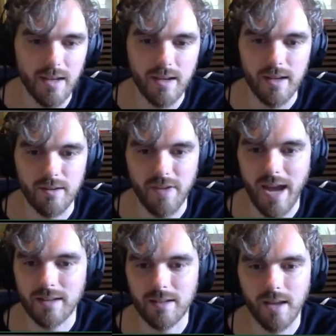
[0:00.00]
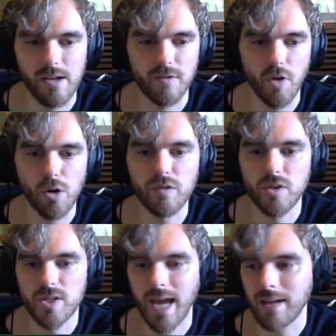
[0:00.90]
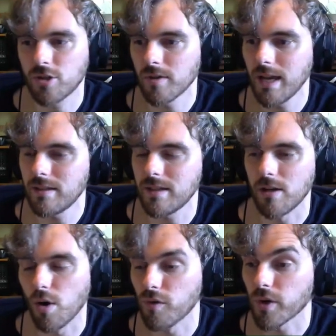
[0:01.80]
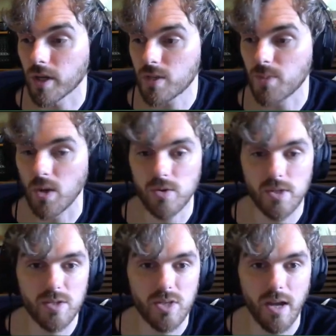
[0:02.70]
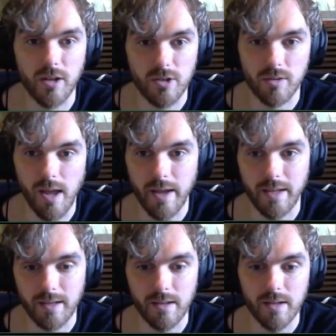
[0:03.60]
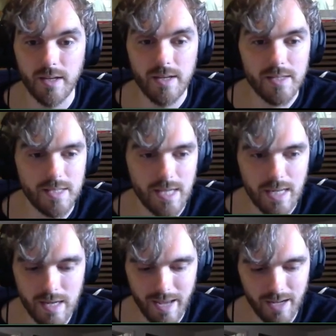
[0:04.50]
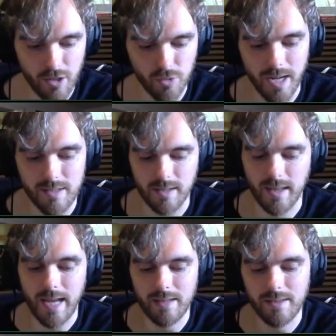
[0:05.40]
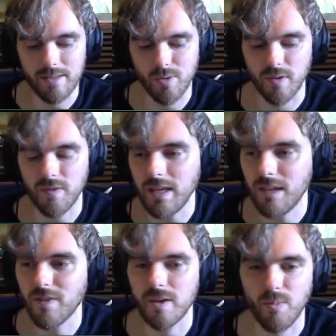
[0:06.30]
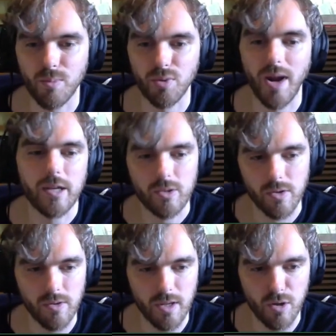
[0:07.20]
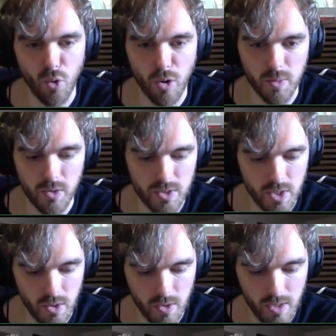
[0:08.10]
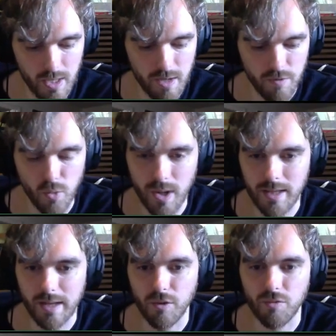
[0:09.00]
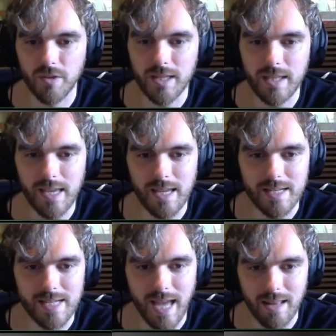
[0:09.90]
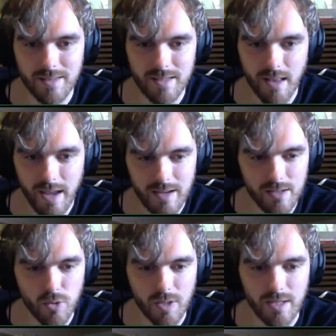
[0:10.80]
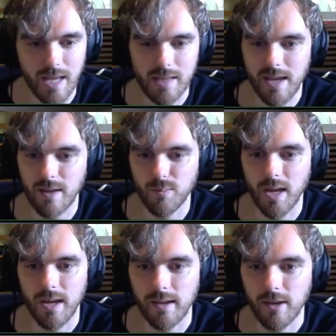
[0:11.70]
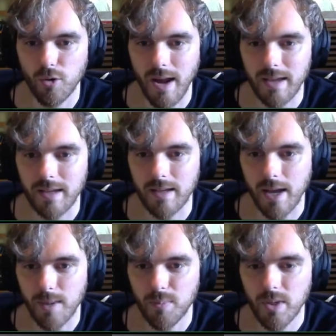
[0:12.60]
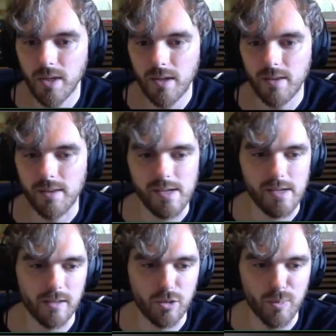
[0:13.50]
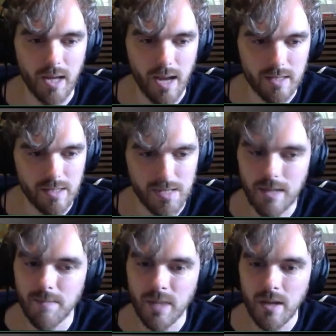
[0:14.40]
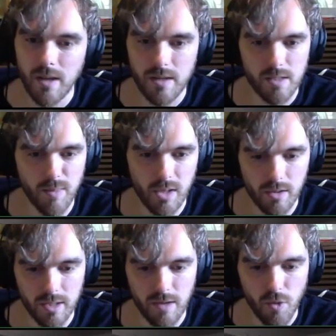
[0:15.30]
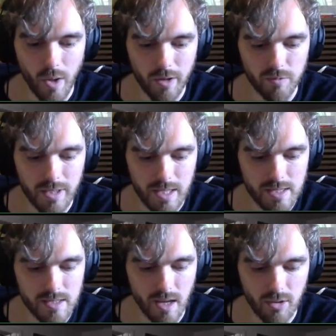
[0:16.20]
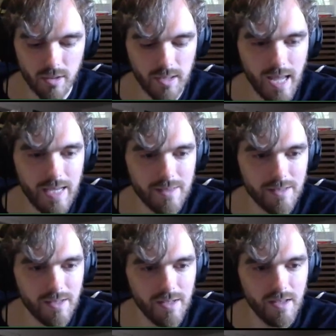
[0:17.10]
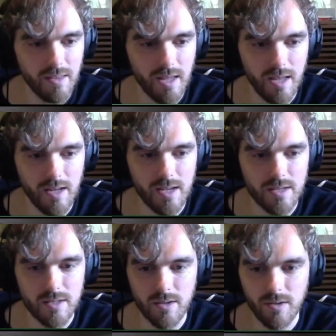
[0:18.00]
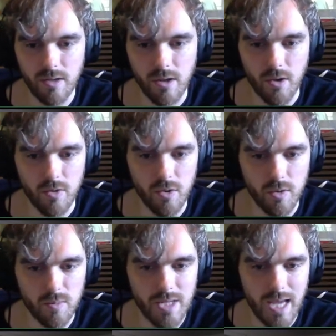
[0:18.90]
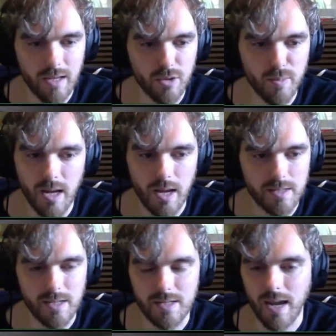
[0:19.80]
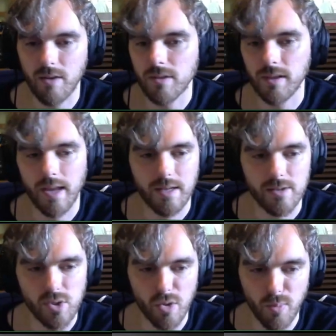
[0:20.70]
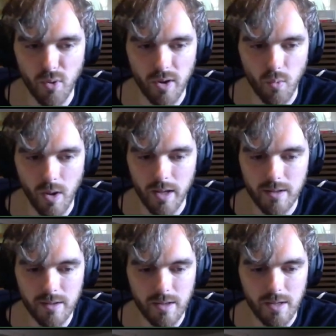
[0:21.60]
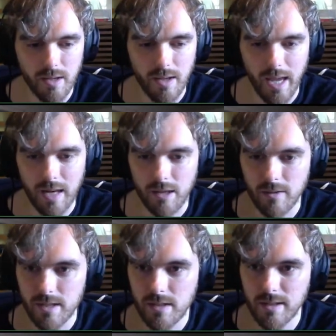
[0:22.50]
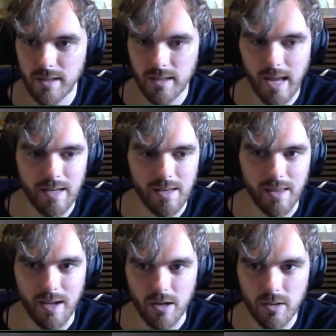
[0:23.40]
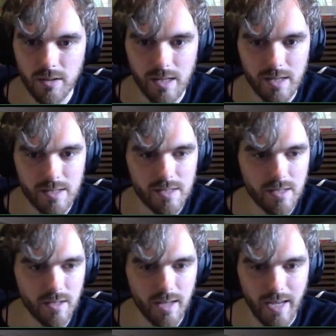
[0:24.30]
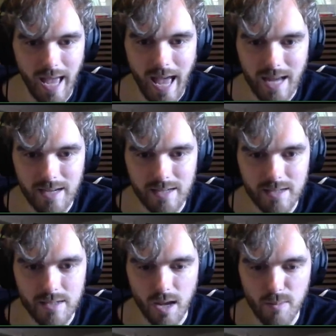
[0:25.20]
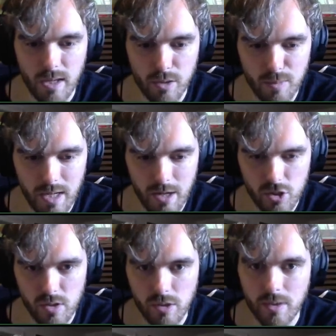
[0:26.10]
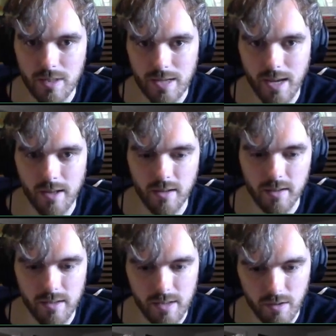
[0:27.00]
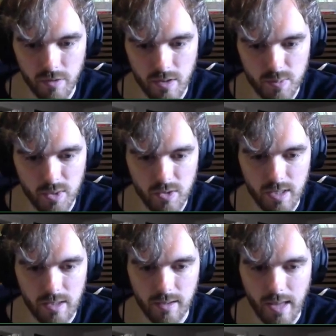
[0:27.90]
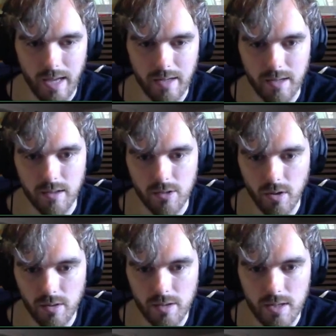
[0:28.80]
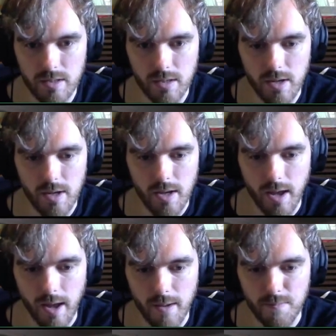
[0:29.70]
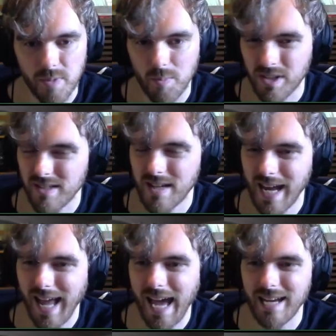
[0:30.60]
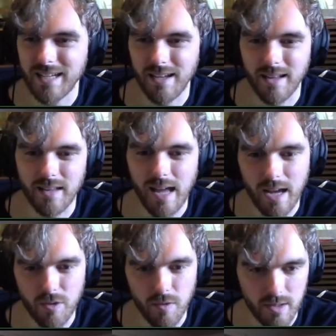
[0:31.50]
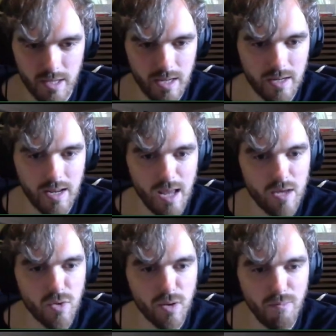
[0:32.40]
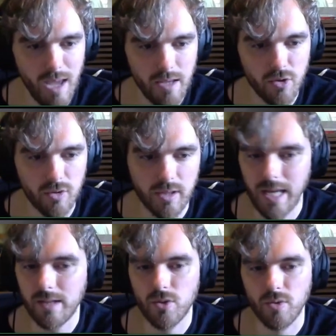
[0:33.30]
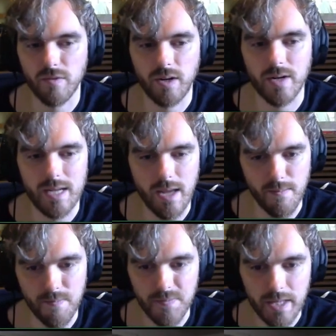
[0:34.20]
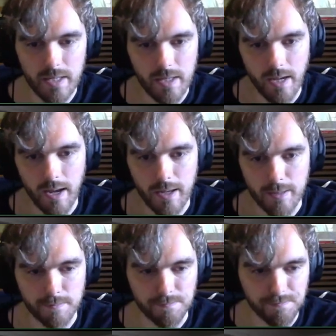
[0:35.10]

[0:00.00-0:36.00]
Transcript: In fact, it kind of oversaturates, it overexposes the underlying scene, and it creates a light that's sort of even brighter than normal. So if you want like a really intense light, you can get that by cranking up the luminosity. Similarly, if you want a really subtle light that is, you can take luminosity down to like 0.1, and there is still a light there. It is still like adding some illumination. You can tell the difference between the light and the darkness, but it's not adding a lot really, and you can make your light sort of very dim. And